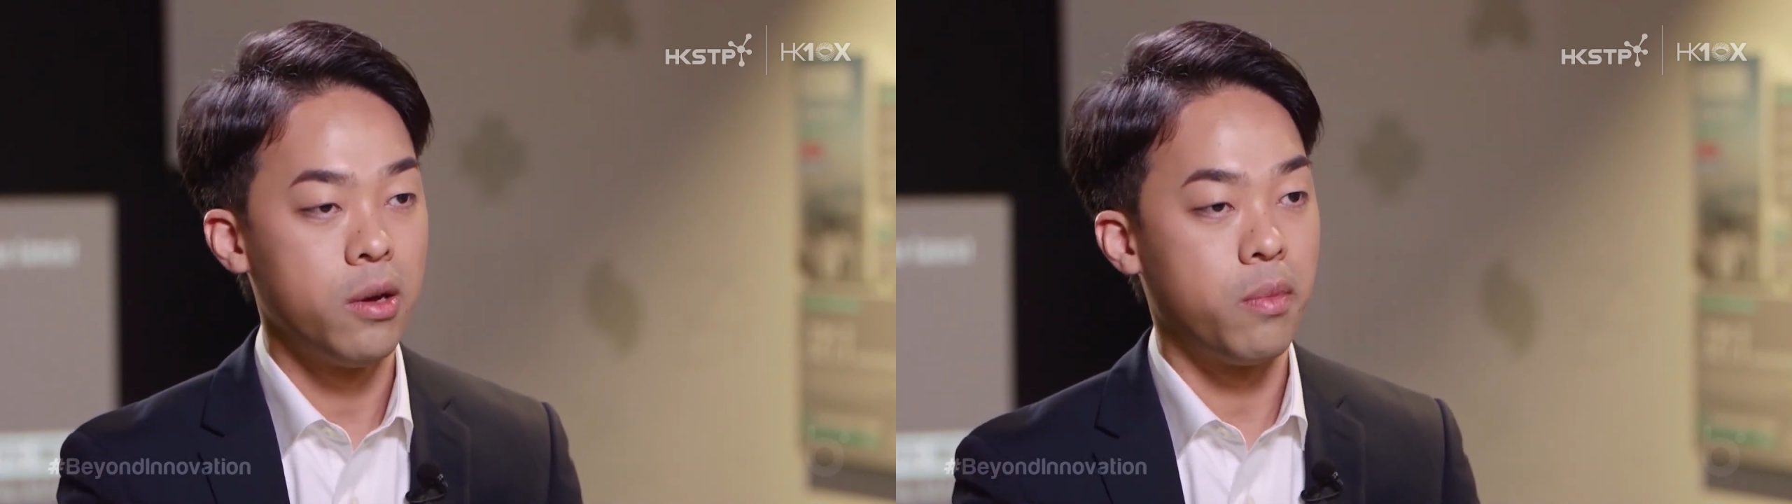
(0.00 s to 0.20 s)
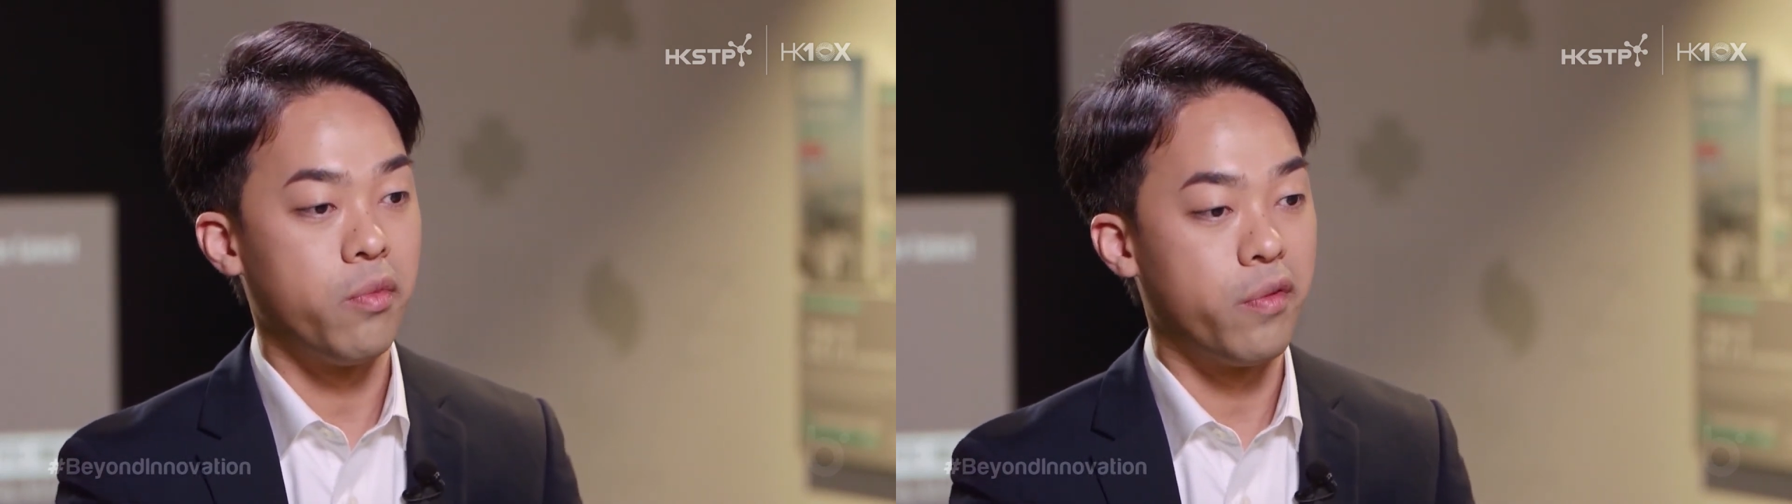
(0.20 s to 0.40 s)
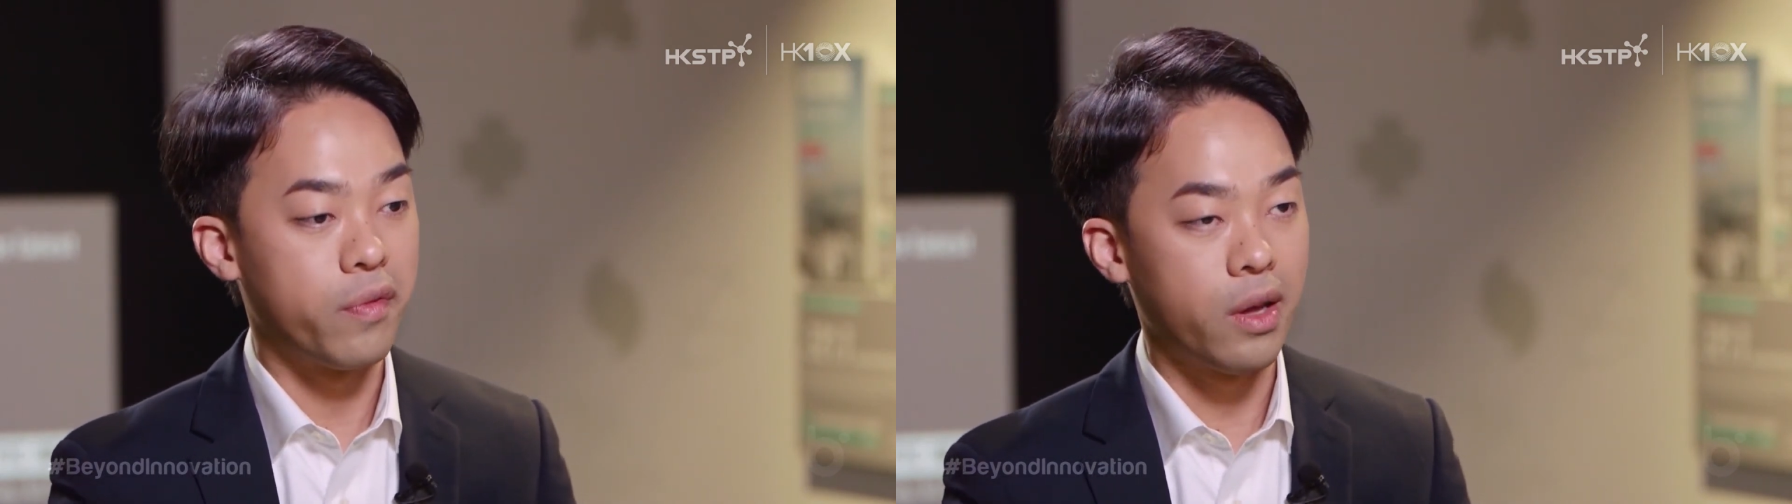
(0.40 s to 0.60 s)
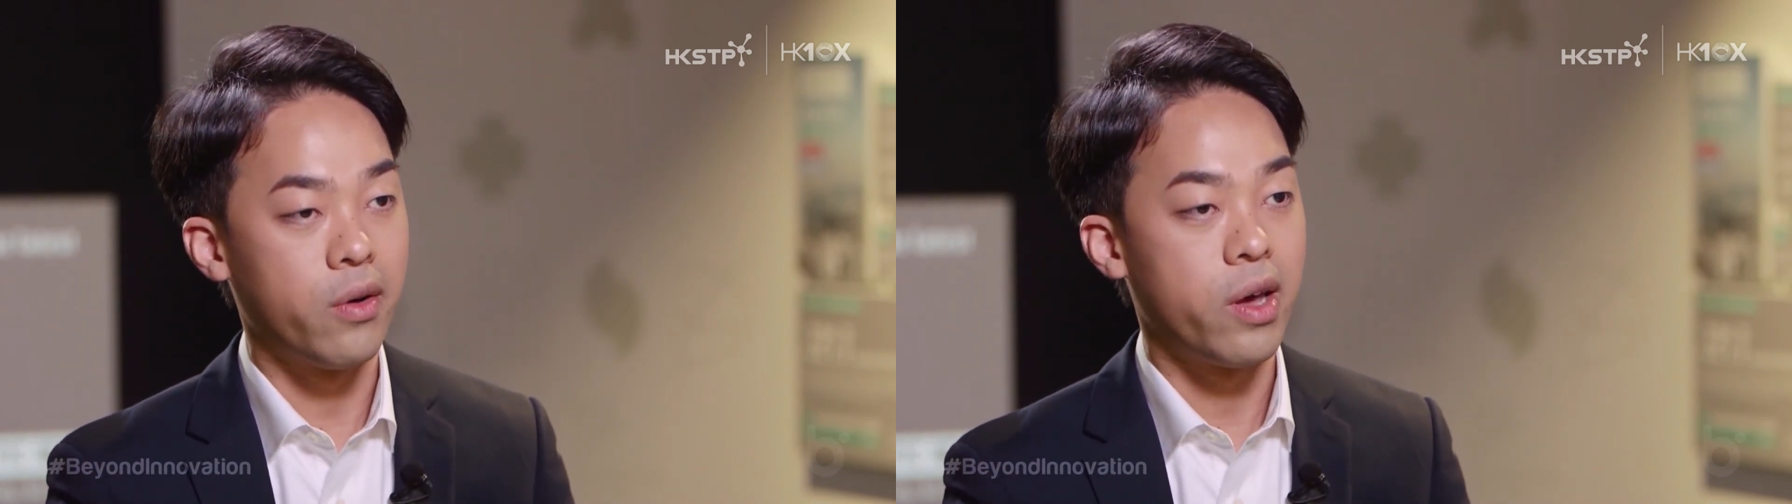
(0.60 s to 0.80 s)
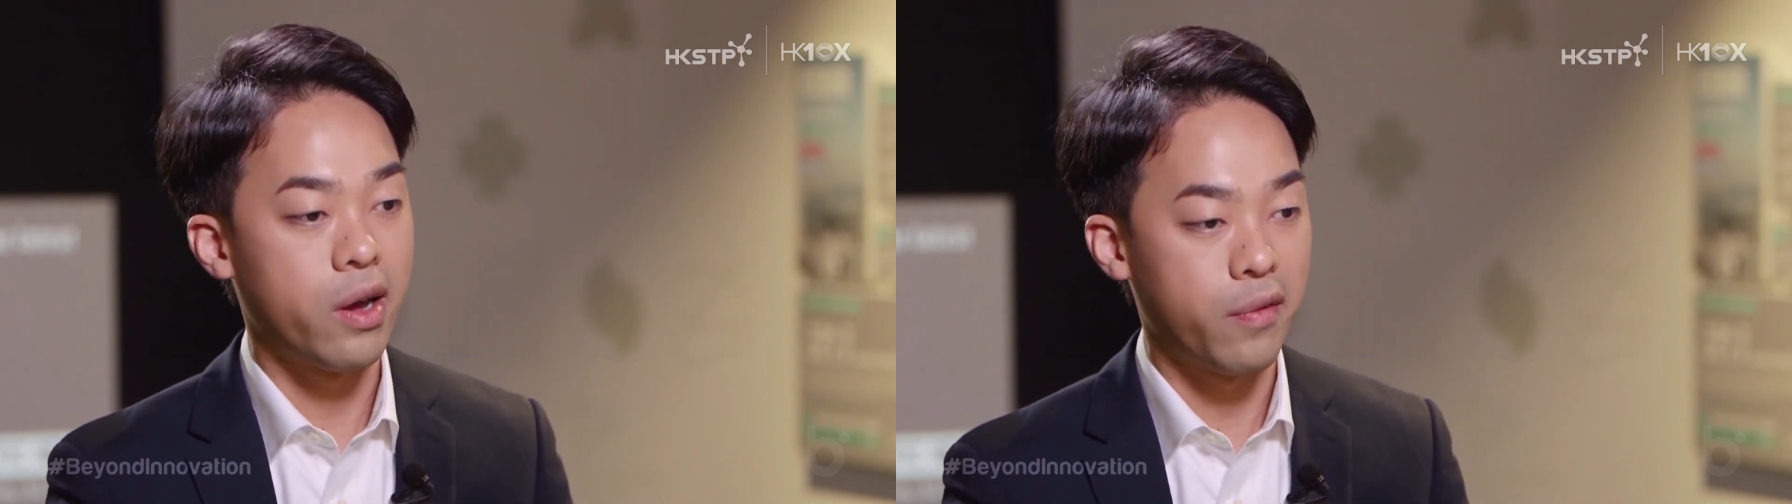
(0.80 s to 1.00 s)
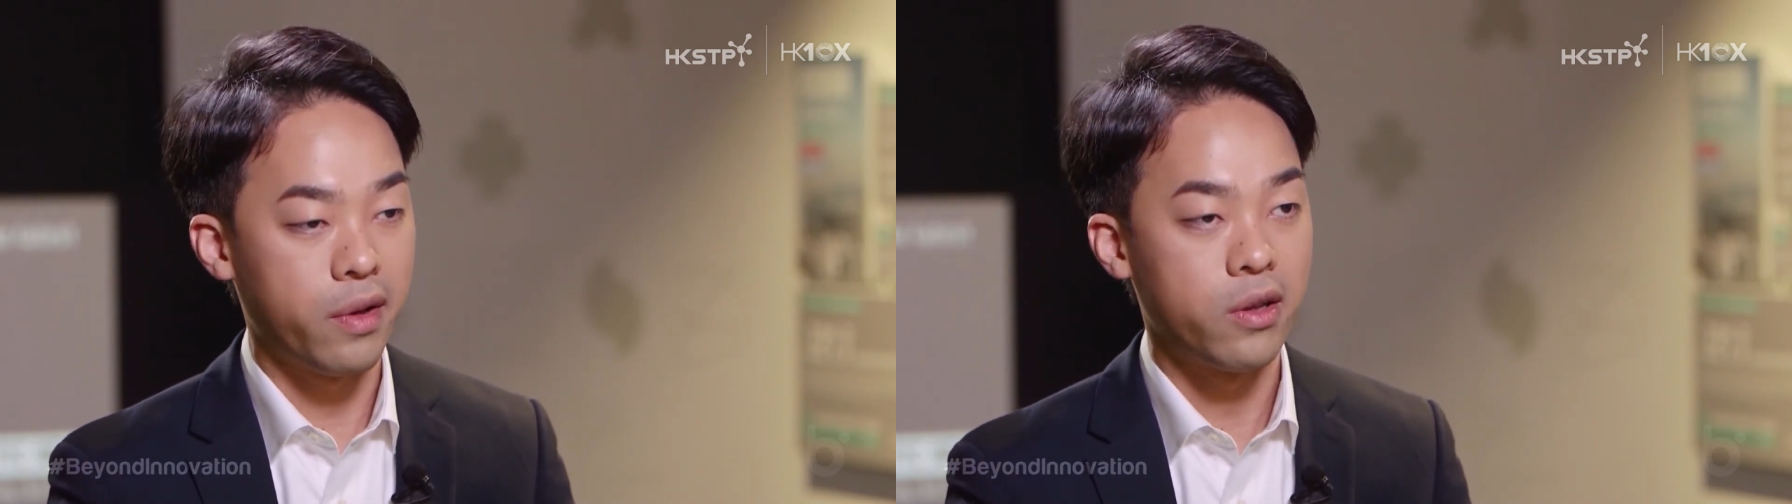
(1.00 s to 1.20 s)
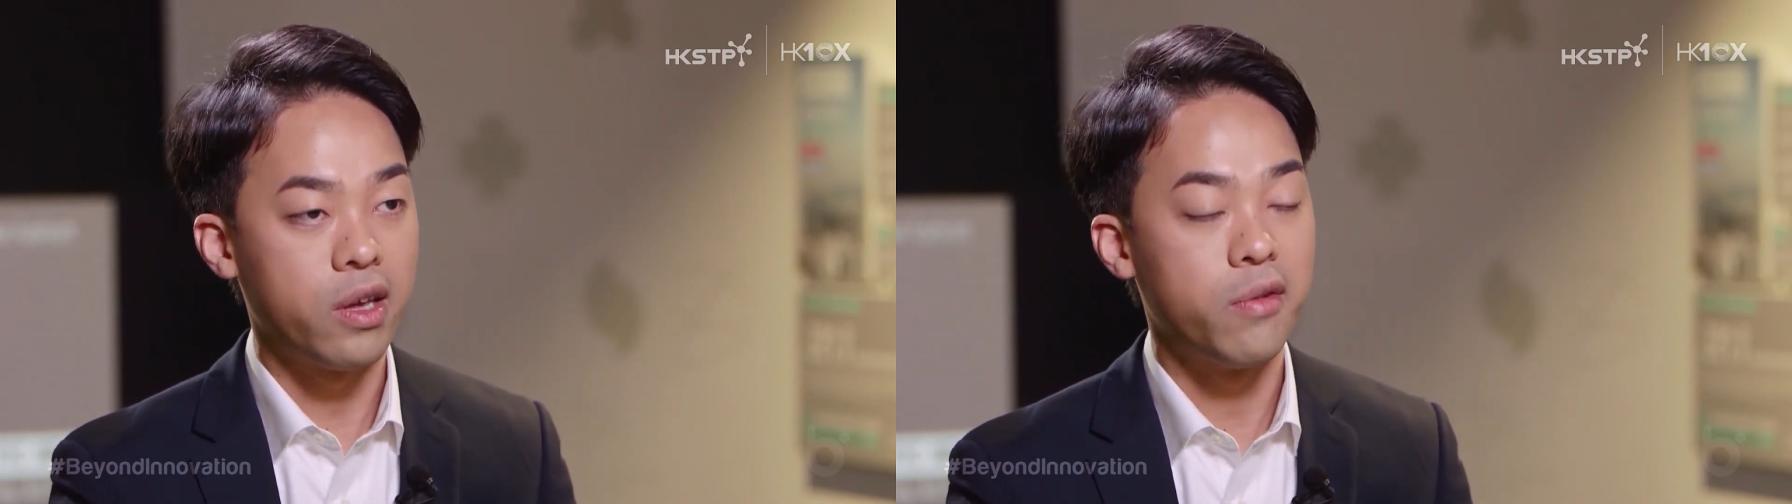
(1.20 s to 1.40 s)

but without having the